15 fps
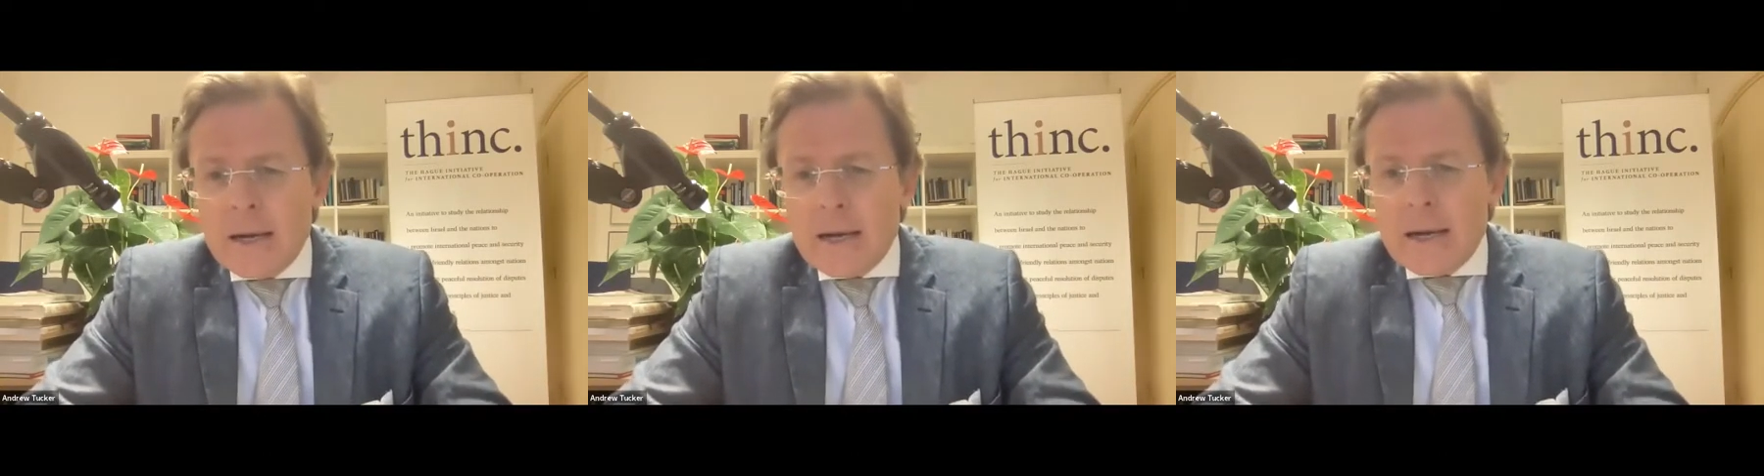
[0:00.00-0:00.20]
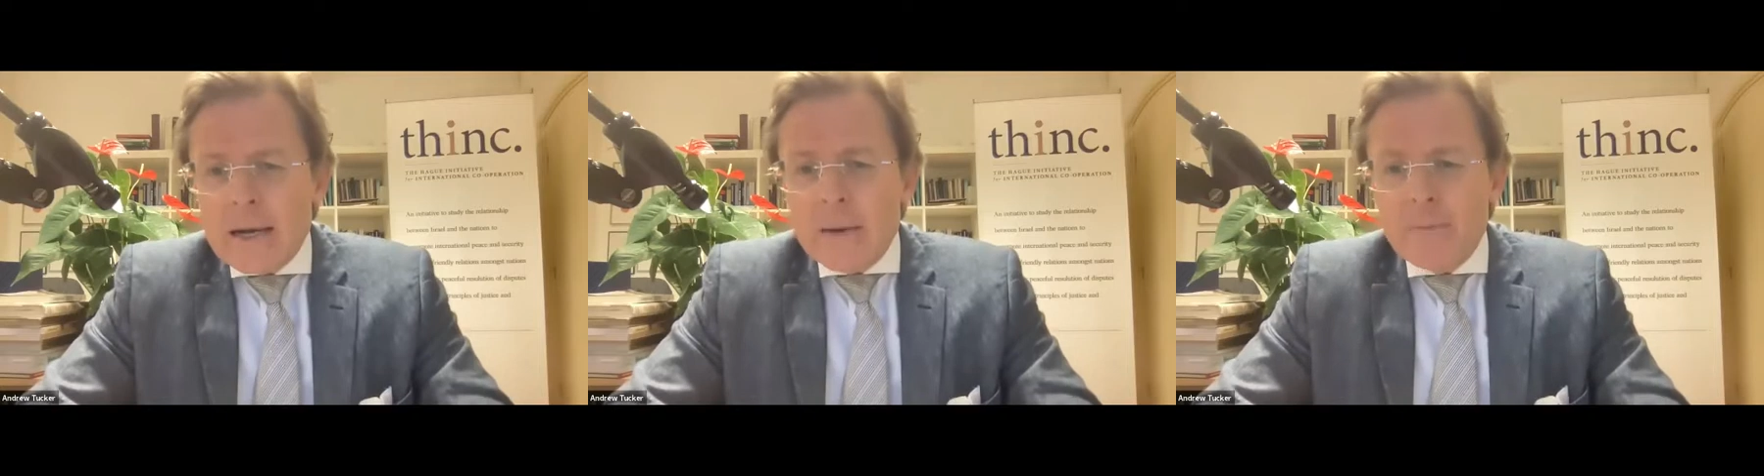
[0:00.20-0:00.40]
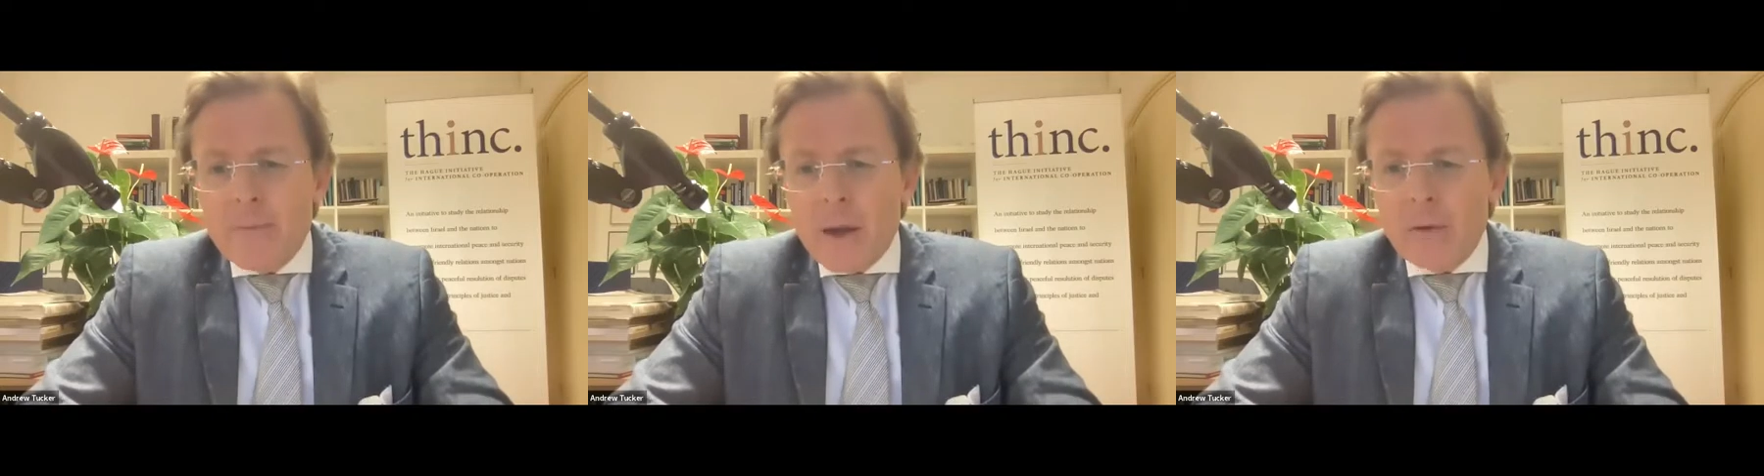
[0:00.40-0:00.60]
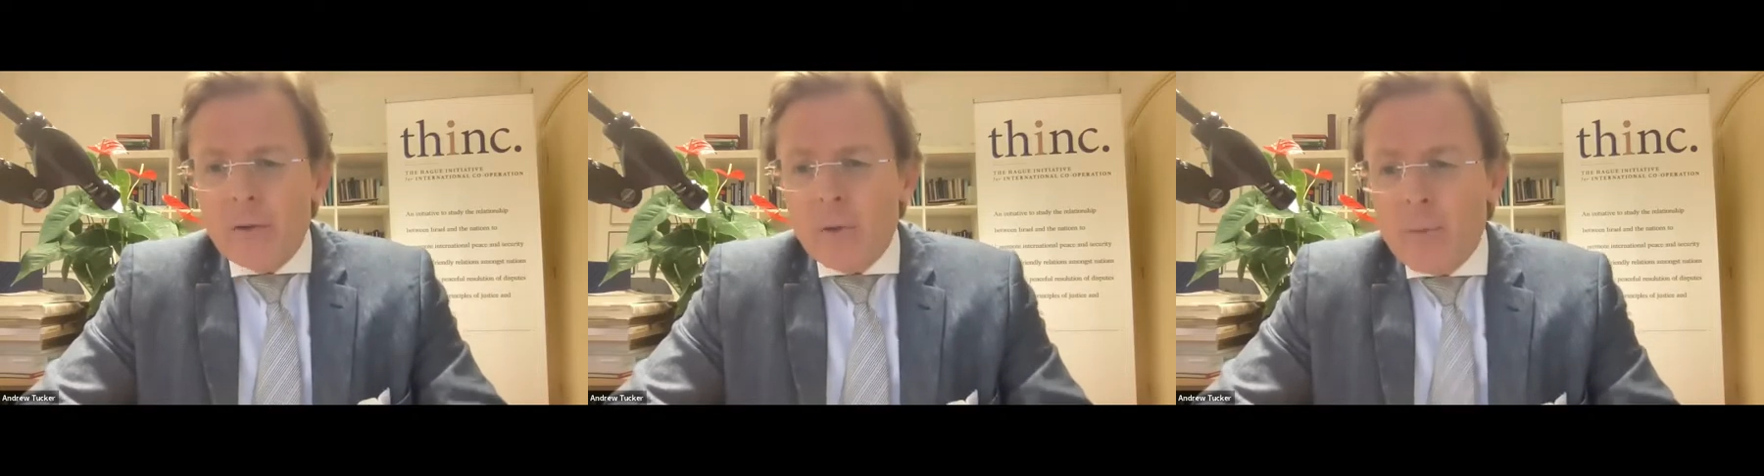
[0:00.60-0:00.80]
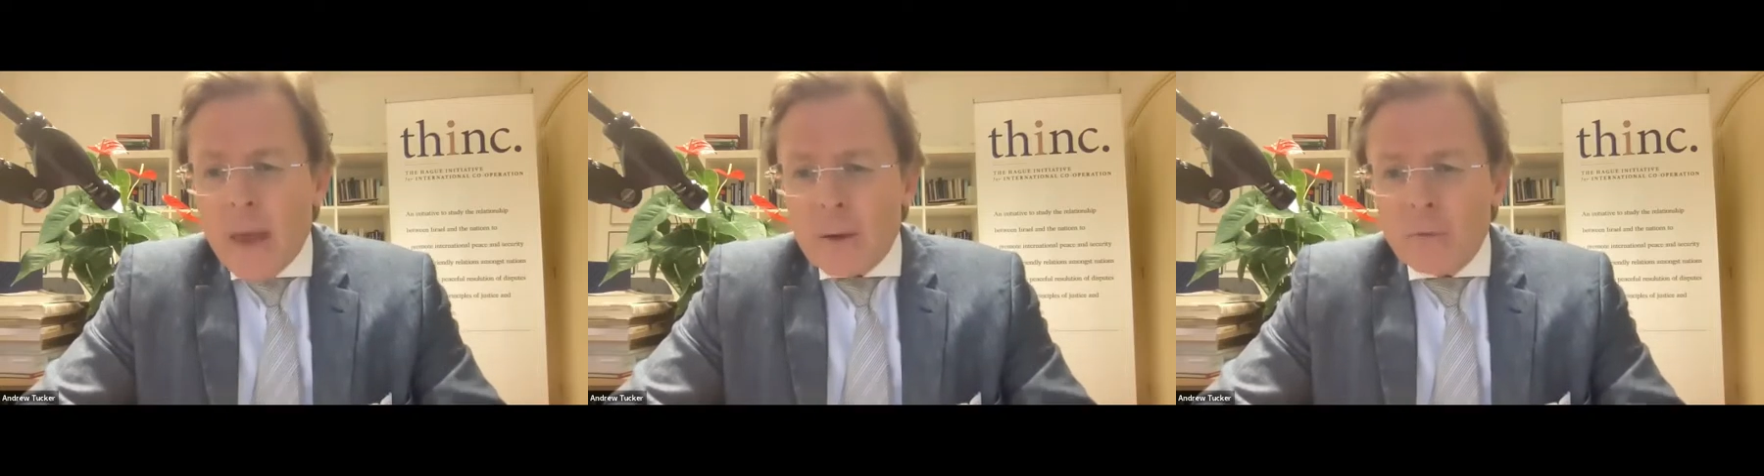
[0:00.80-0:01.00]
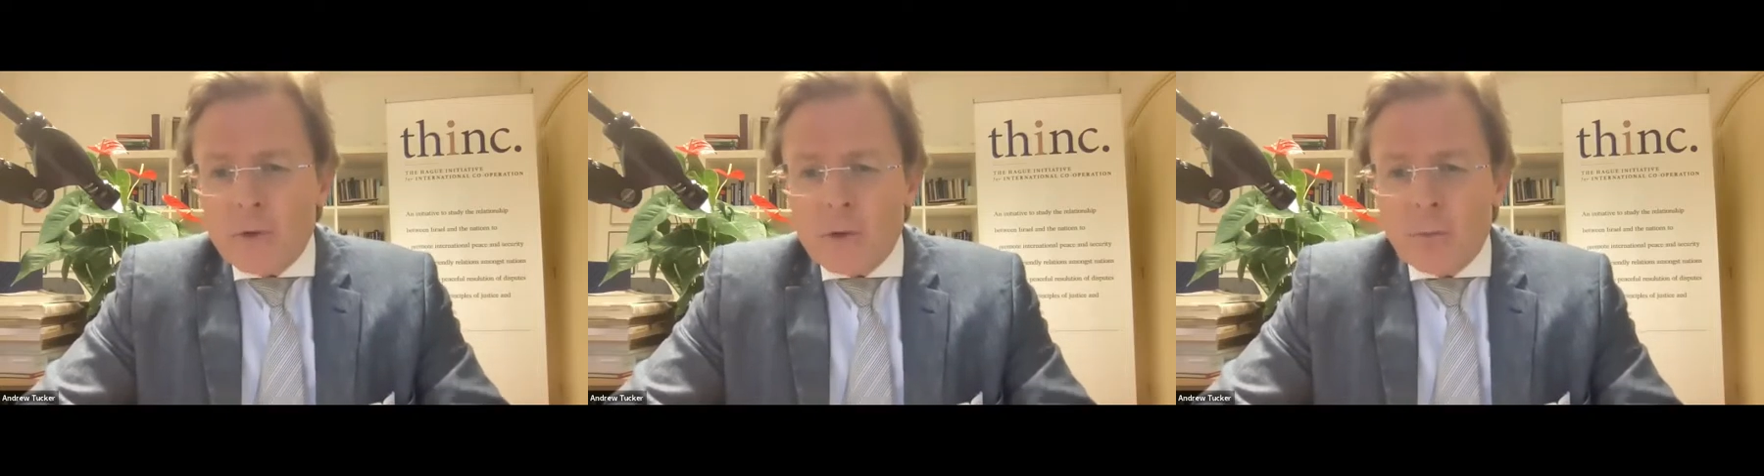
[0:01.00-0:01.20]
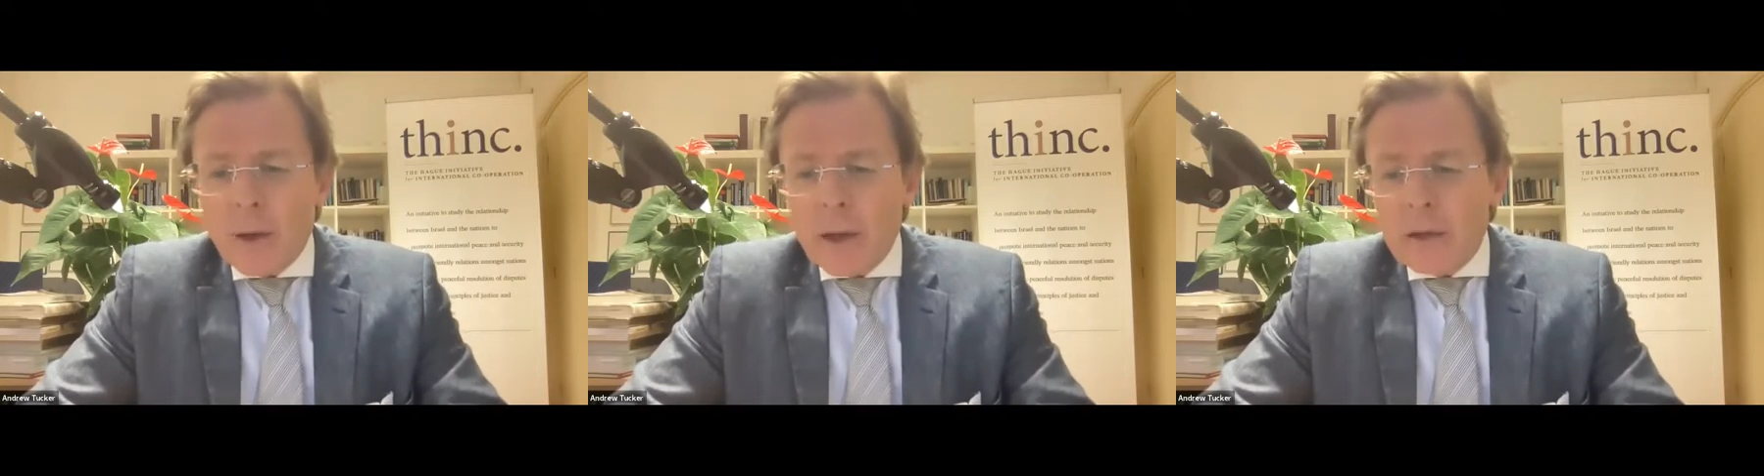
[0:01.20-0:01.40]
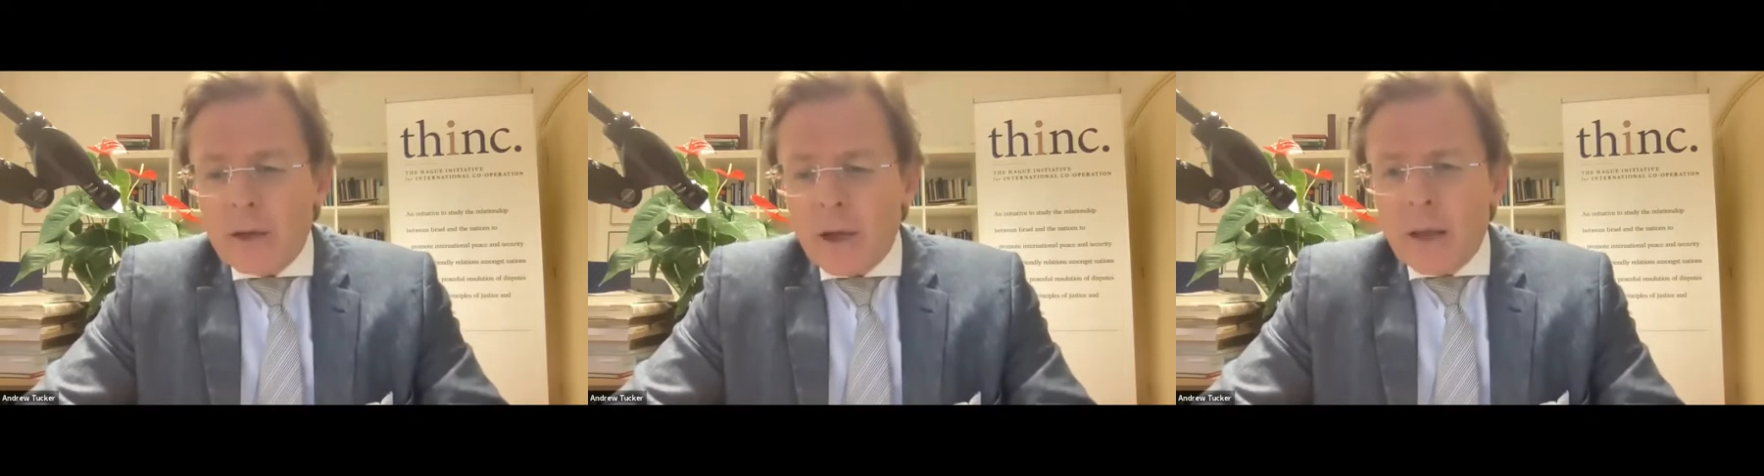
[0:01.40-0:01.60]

And from that respect,